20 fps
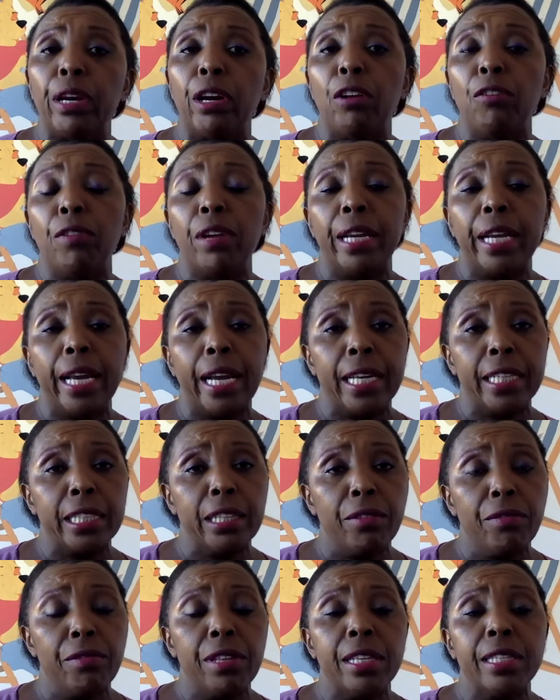over negative
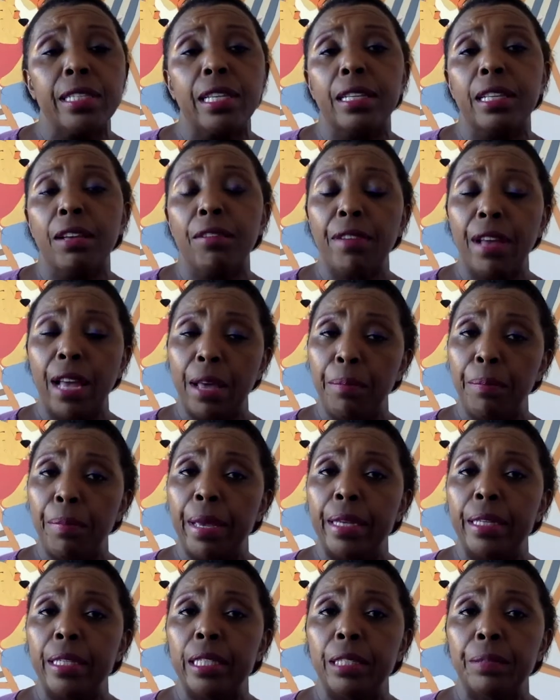things that have
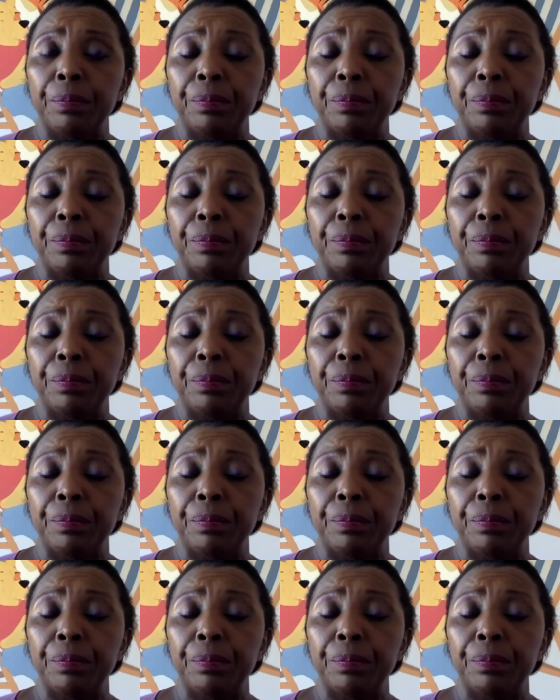happened,